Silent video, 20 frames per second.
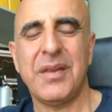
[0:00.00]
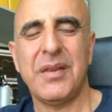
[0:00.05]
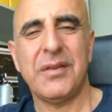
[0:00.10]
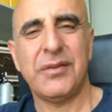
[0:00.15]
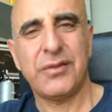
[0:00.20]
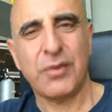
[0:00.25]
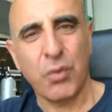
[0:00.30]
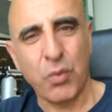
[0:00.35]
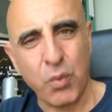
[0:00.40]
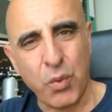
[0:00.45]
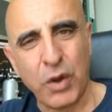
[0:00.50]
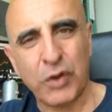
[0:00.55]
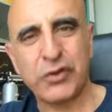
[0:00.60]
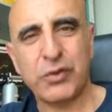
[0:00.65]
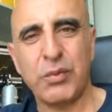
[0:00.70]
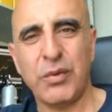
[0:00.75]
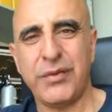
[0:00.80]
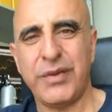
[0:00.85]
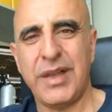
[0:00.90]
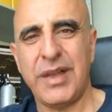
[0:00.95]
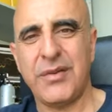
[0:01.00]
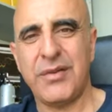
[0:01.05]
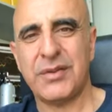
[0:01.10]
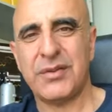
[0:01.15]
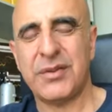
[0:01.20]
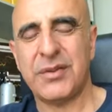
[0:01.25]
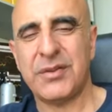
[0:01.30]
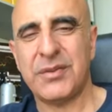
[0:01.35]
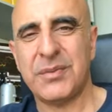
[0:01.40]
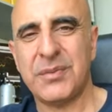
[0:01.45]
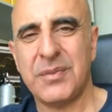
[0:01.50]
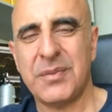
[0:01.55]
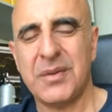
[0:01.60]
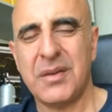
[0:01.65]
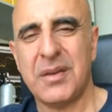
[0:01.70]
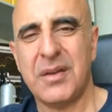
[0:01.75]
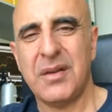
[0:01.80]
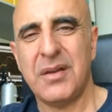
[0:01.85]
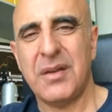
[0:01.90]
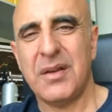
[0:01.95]
So watch moving averages.
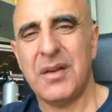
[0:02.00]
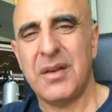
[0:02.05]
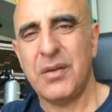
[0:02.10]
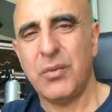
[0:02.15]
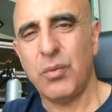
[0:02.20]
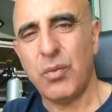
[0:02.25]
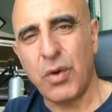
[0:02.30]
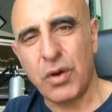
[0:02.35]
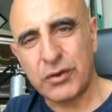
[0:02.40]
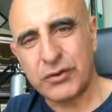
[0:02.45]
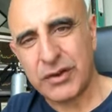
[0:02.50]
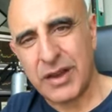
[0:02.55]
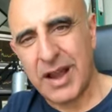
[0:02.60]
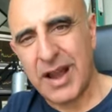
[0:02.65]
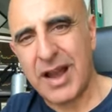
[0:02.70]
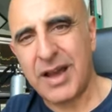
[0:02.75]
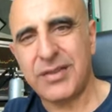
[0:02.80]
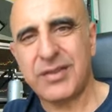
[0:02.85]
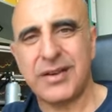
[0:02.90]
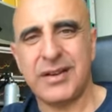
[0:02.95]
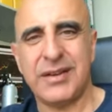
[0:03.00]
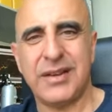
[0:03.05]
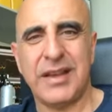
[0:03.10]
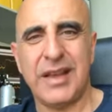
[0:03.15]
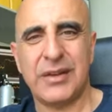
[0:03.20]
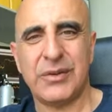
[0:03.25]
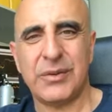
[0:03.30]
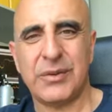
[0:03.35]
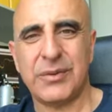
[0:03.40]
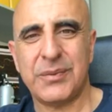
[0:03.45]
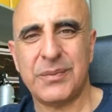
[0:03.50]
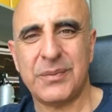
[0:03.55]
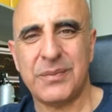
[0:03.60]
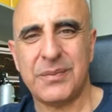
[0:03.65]
Watch other indicators.